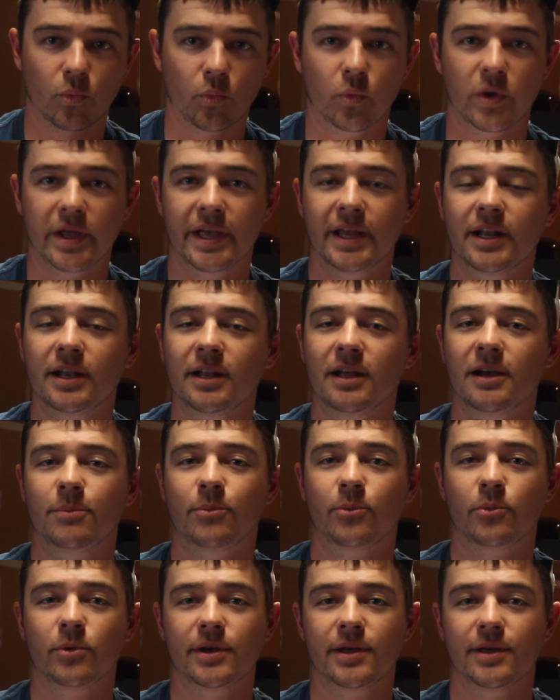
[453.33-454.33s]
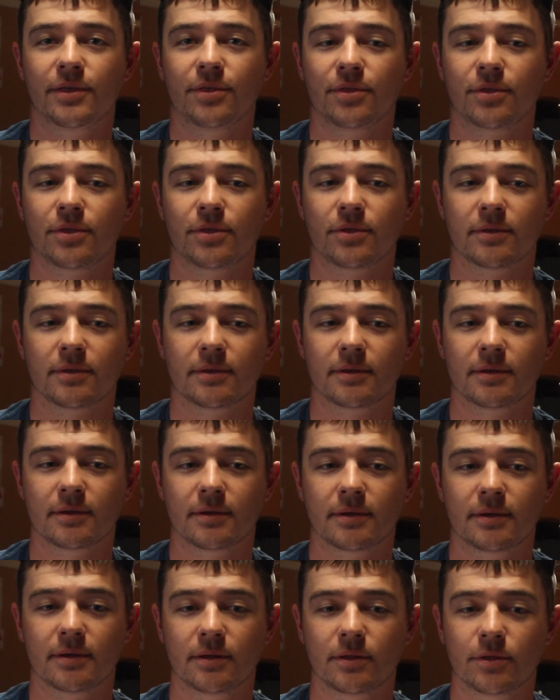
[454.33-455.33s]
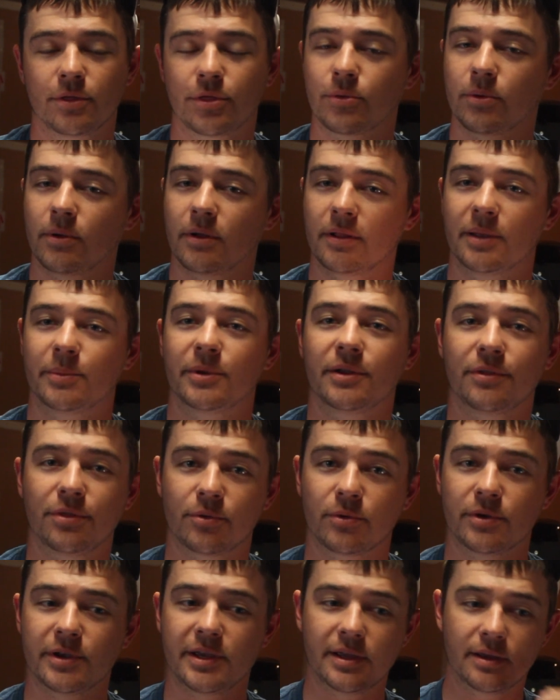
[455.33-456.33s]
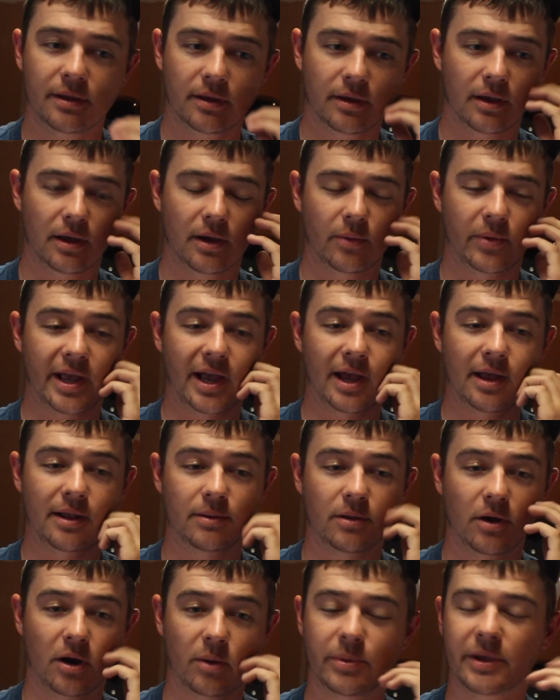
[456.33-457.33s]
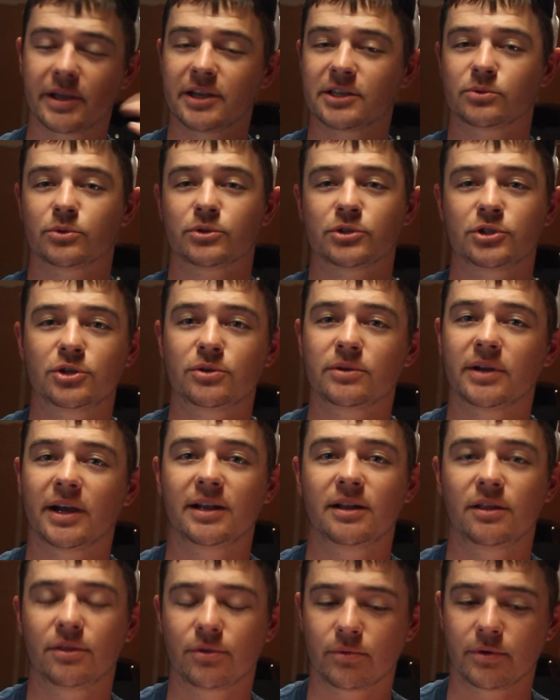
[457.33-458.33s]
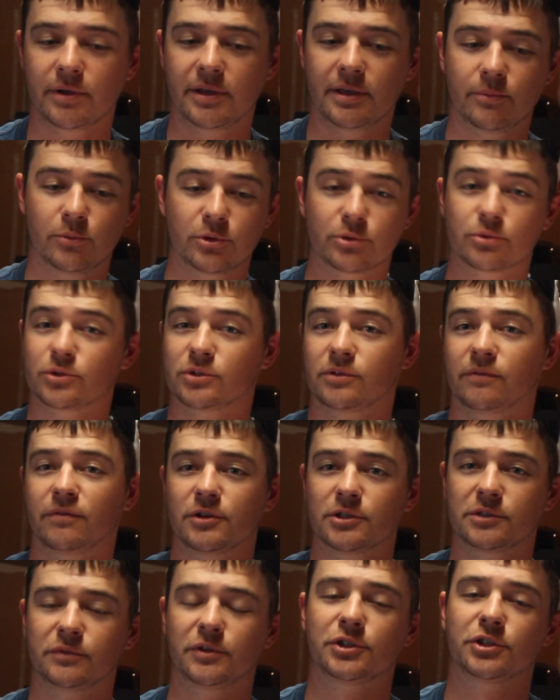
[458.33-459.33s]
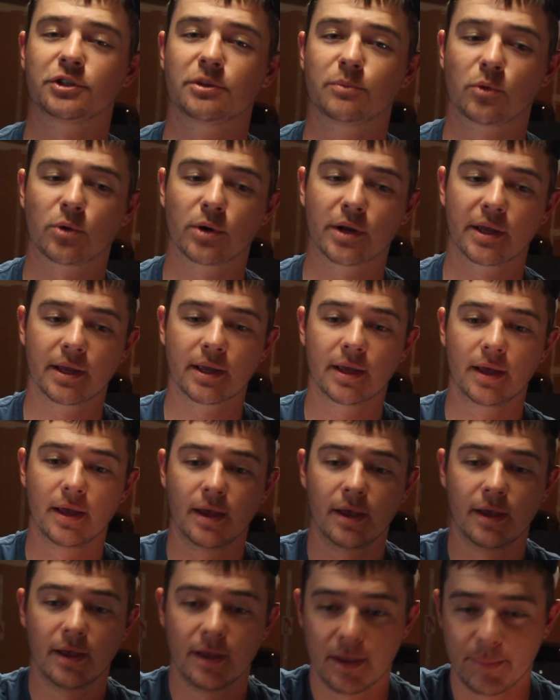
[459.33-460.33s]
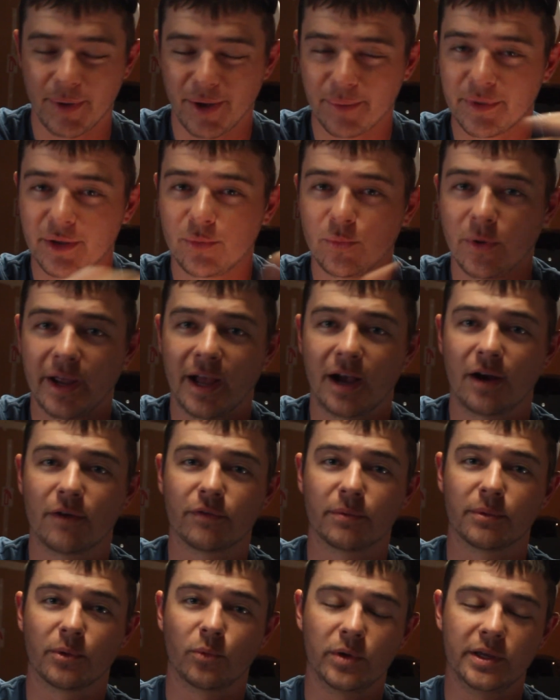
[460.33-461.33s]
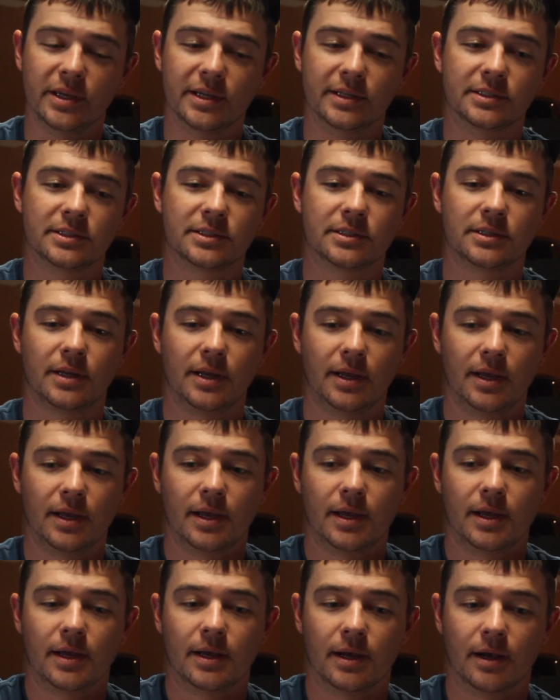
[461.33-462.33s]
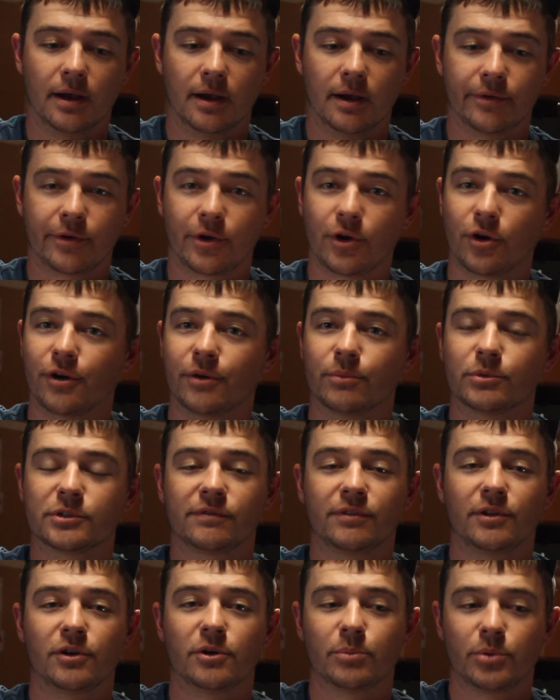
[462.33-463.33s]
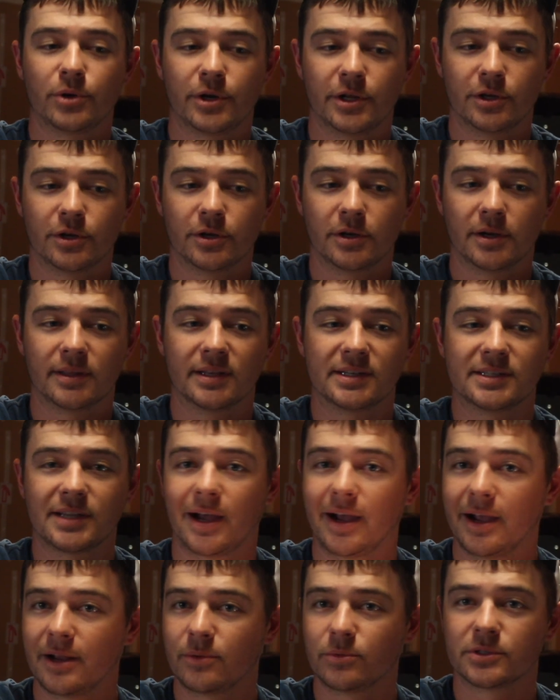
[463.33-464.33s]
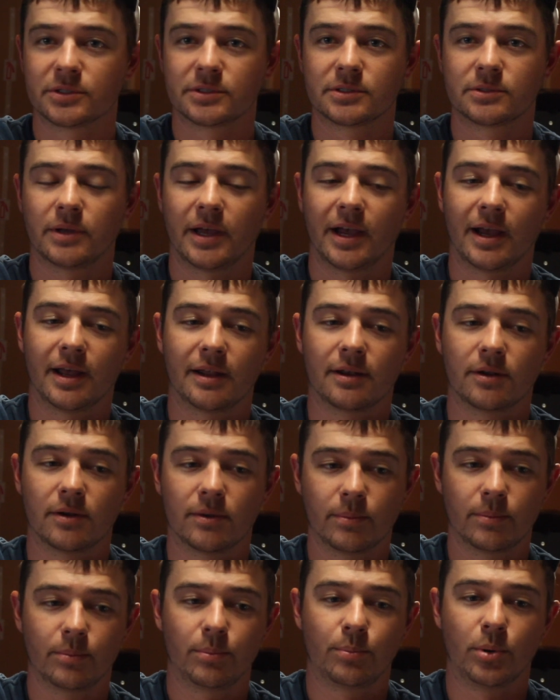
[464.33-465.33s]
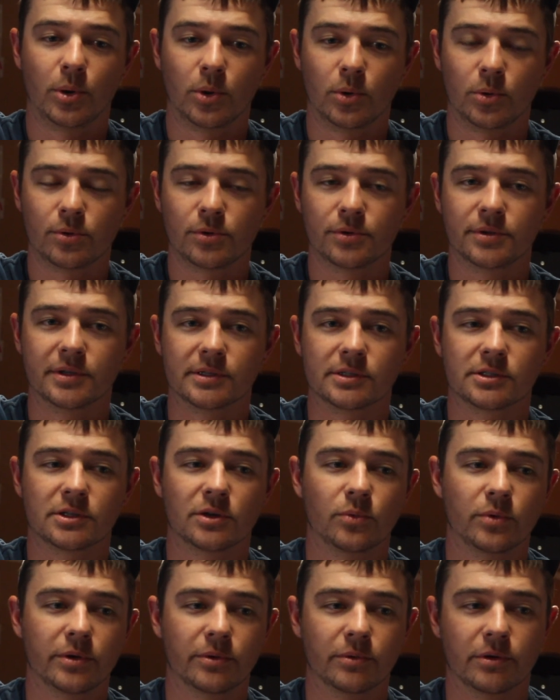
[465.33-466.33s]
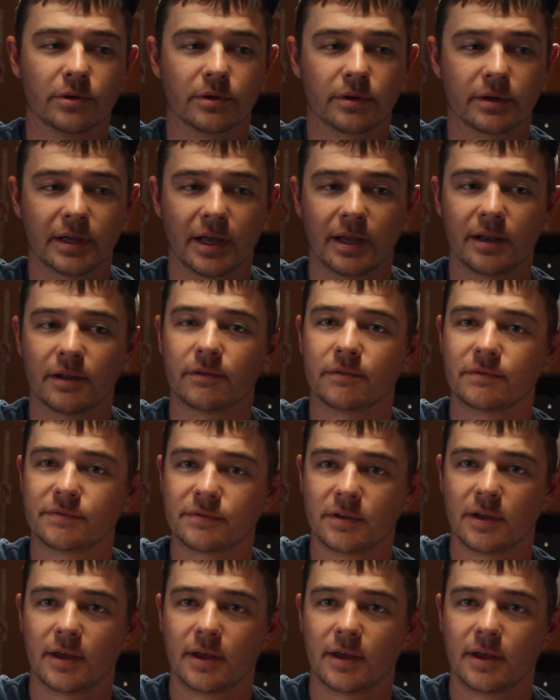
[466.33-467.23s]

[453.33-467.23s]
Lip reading: We ended up with a limit of 3. We had, our biggest was 293, which was the first fish of the morning, about midway out from the weeds. The current was flowing pretty good. The tide had pulled, and so we were kind of